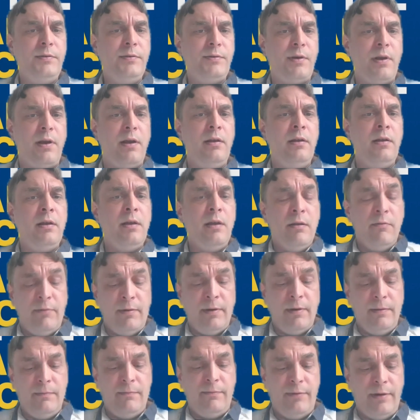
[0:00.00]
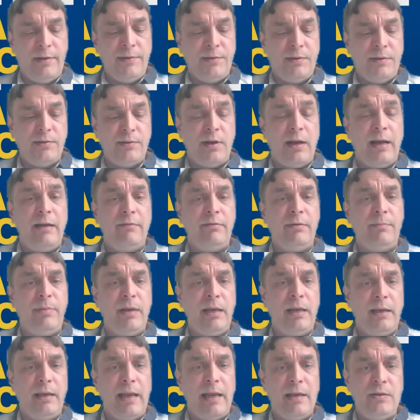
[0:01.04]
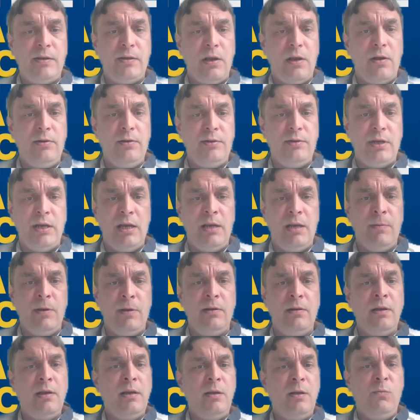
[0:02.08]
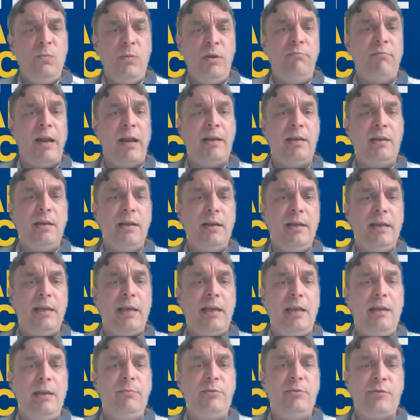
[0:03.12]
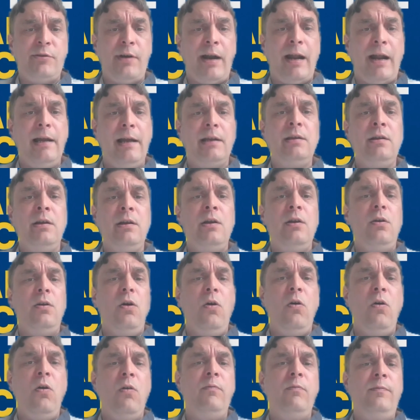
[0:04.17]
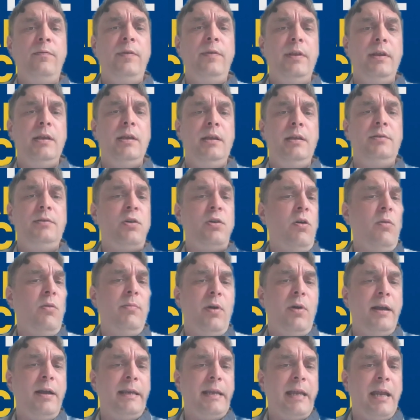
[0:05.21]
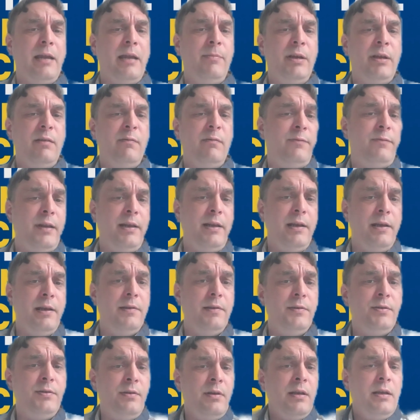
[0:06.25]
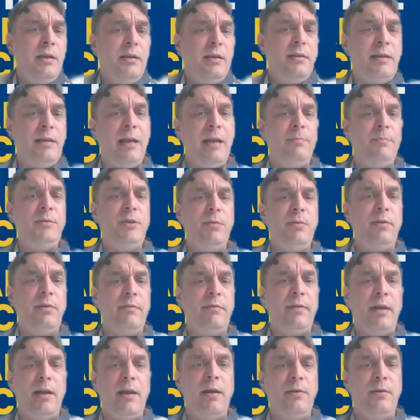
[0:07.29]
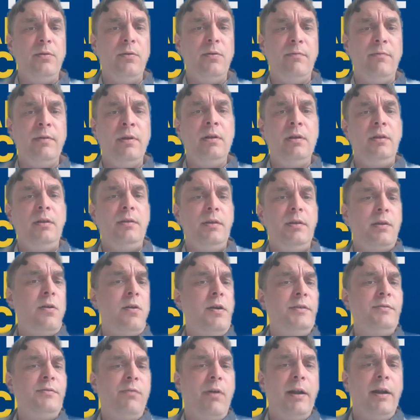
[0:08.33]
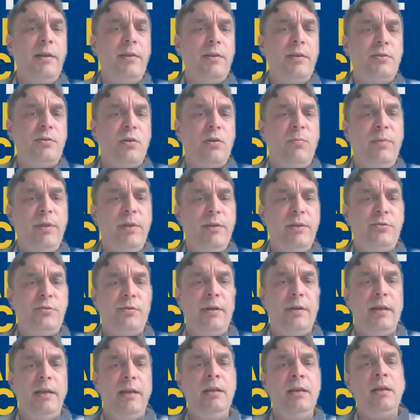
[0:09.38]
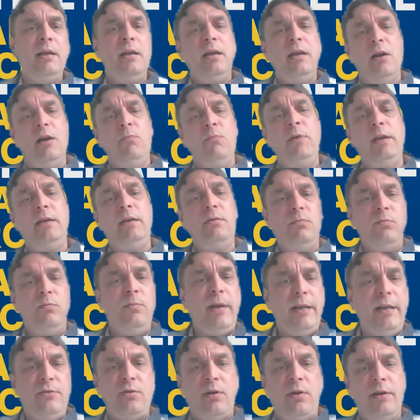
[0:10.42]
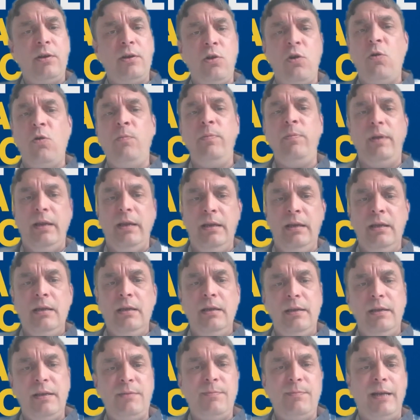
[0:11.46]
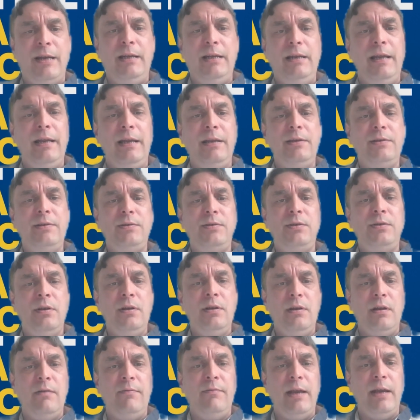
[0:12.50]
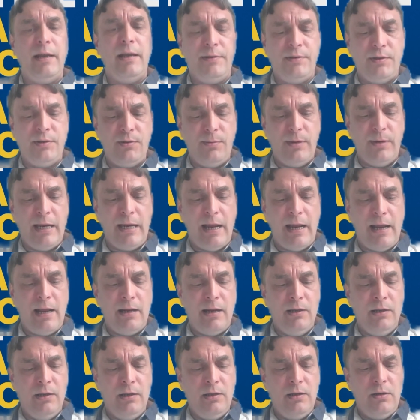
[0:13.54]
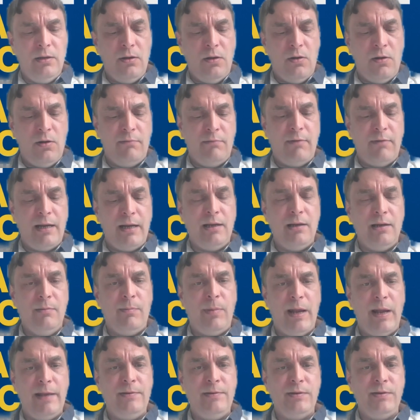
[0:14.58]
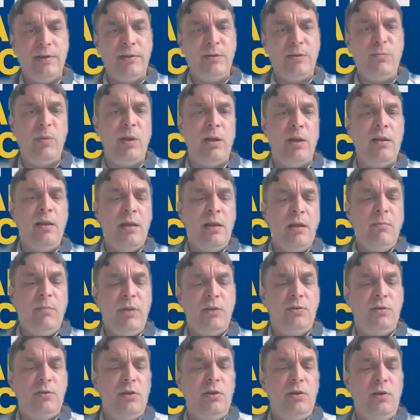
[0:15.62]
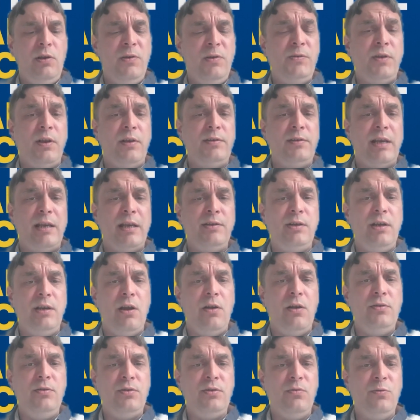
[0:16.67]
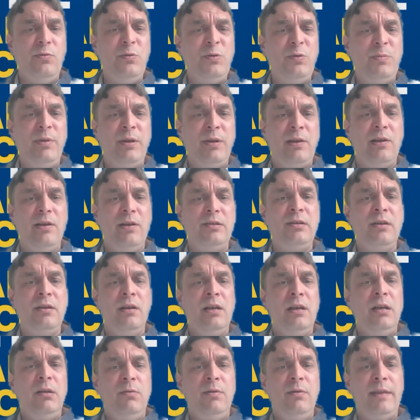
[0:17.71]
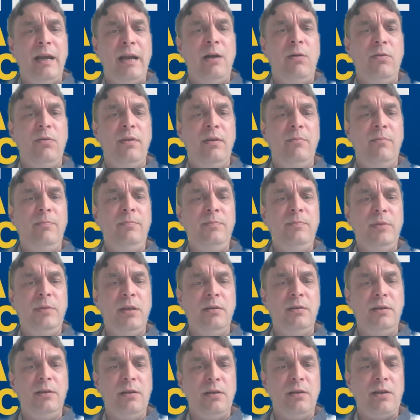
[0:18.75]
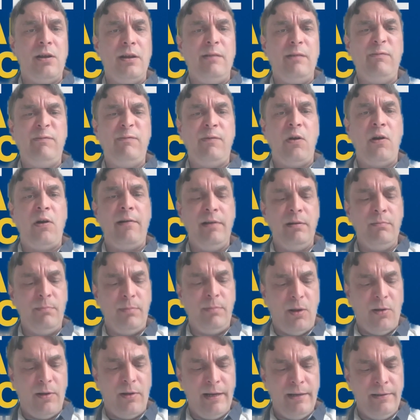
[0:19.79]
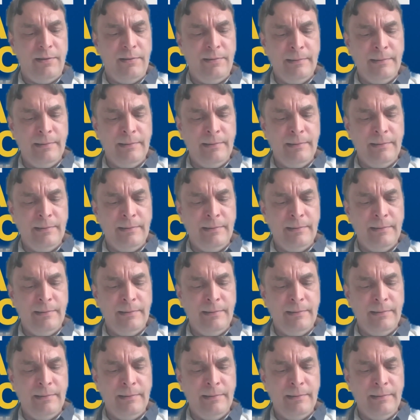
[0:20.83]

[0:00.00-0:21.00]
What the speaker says: So for instance, I have a big SEO team, and we regularly keep track of the top iGaming affiliates, names you would have heard of, the guys right at the top of the tree, and we try and copy as many links of theirs as we can on a regular basis. But do use those SEO tools, because without them you're kind of firing blind.